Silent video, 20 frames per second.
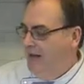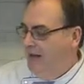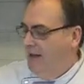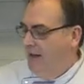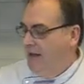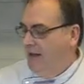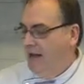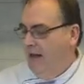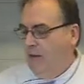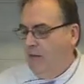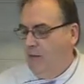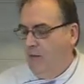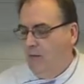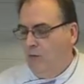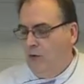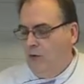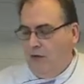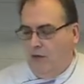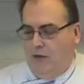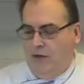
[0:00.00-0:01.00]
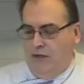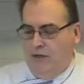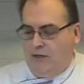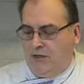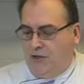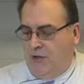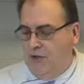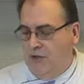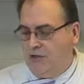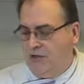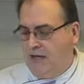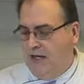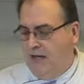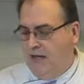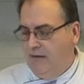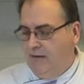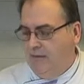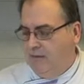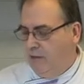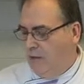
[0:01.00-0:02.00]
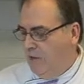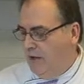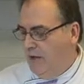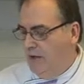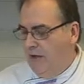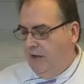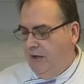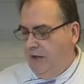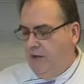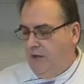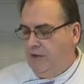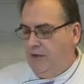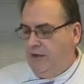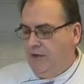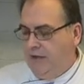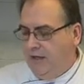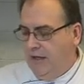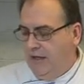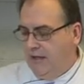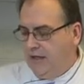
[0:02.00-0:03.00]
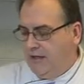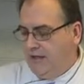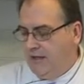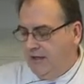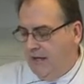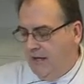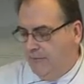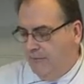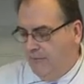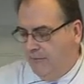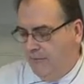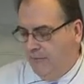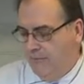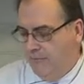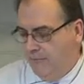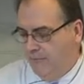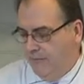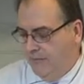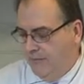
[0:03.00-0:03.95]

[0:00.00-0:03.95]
And now it's all set. We're ready to go to the next step.